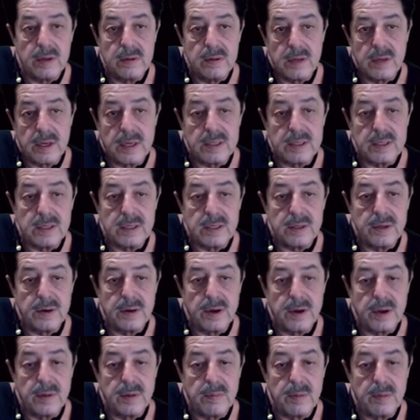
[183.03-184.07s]
Like I said, they're
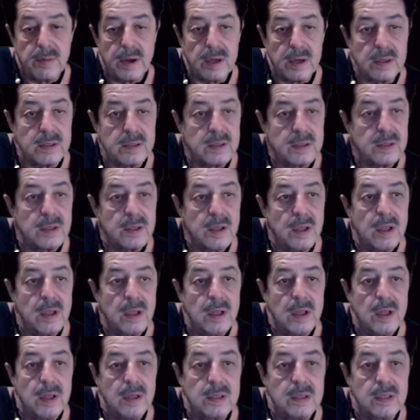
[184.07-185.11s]
eight bucks.
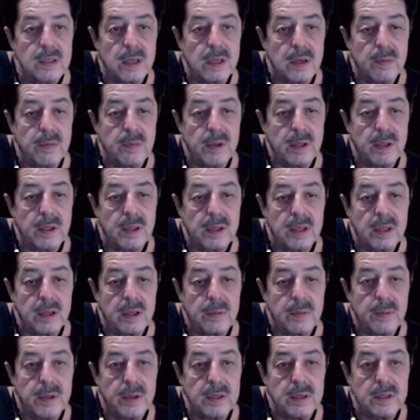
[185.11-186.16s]
Like a big, thick
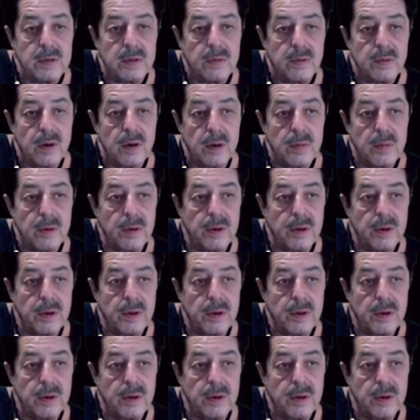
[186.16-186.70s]
piece of rubber.